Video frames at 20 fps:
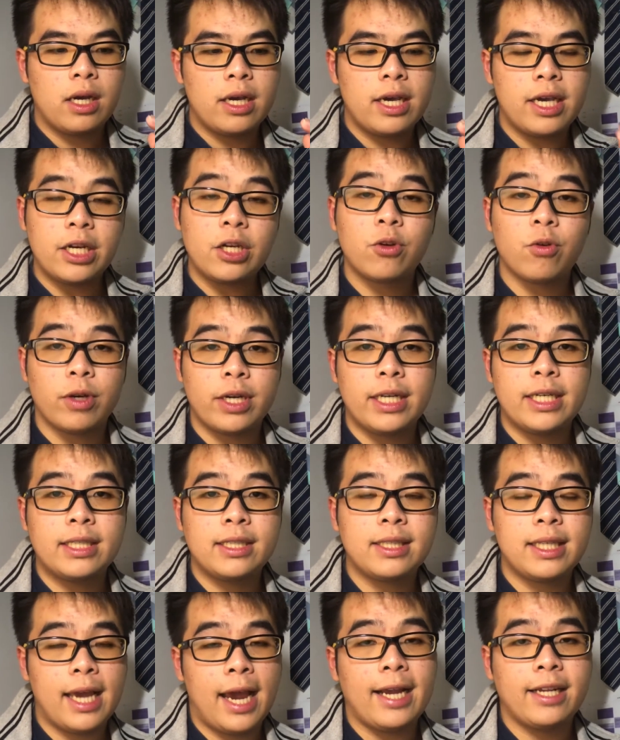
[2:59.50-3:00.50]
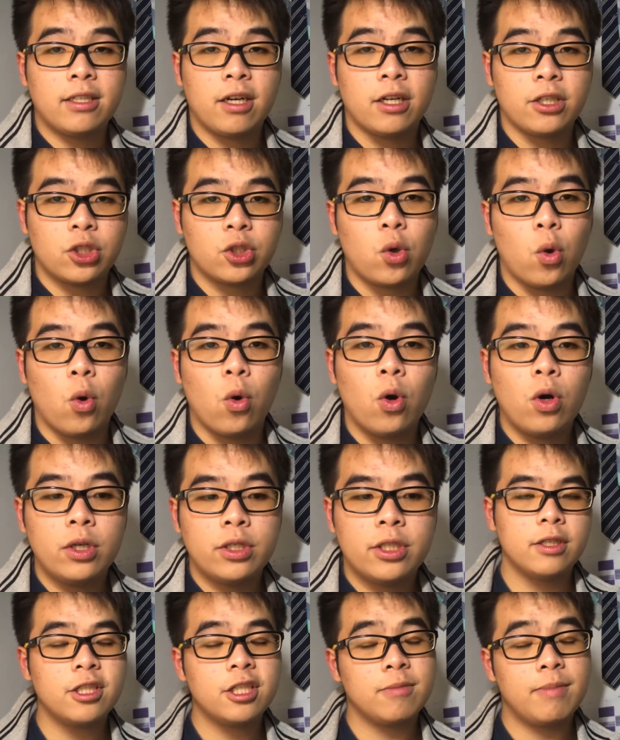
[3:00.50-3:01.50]
increase the ATAR score
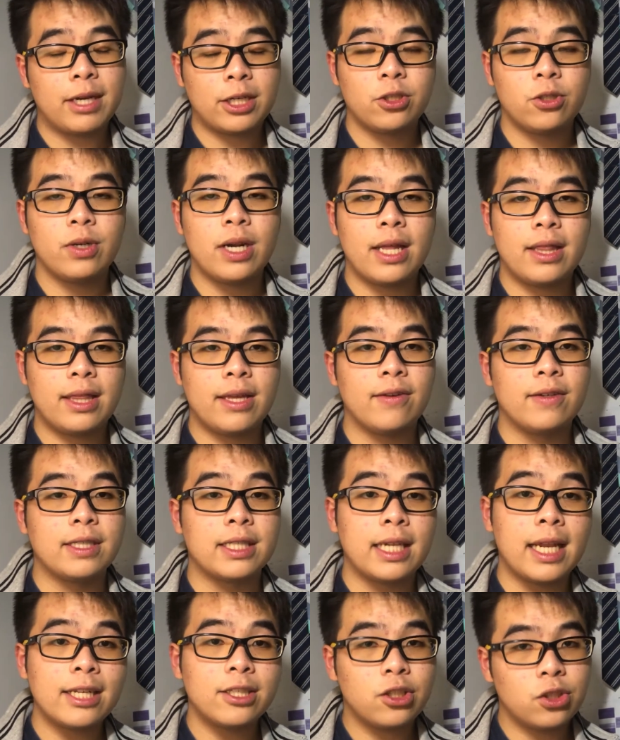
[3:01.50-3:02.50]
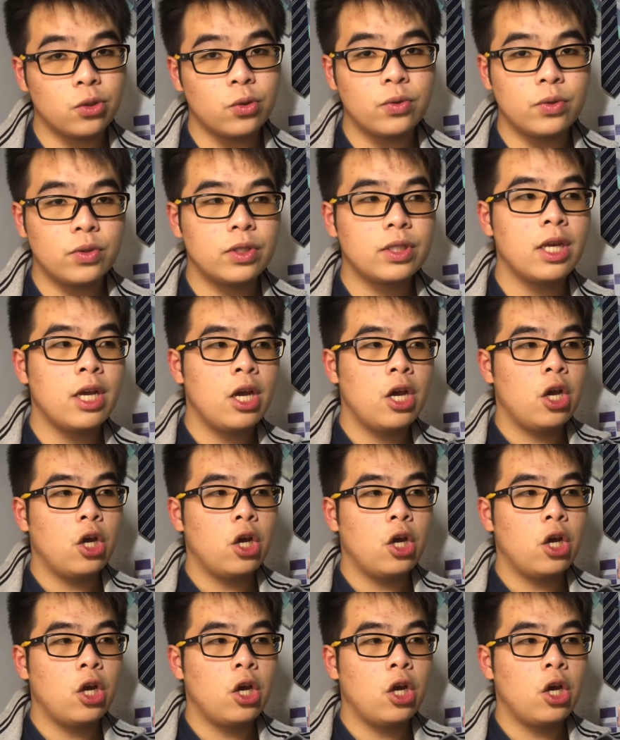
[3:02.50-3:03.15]
just to make sure that there is less students